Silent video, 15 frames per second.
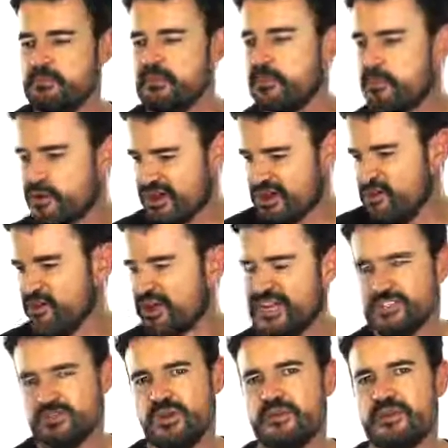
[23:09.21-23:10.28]
¿Me puede recoger a
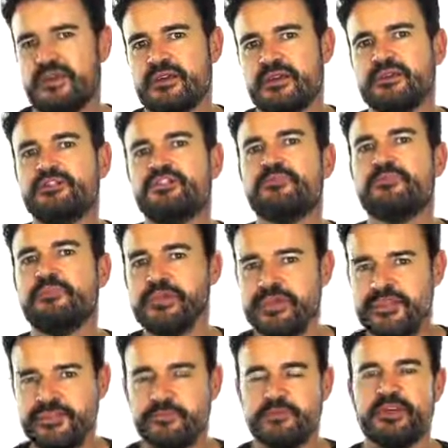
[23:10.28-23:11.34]
las 9? Could you
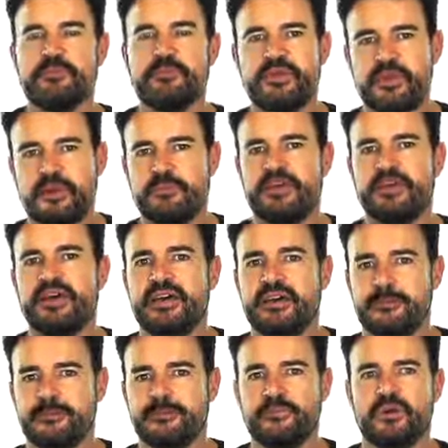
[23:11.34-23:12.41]
please pick me up at
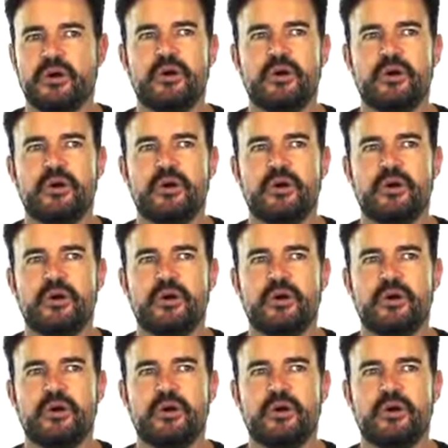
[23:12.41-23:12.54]
9?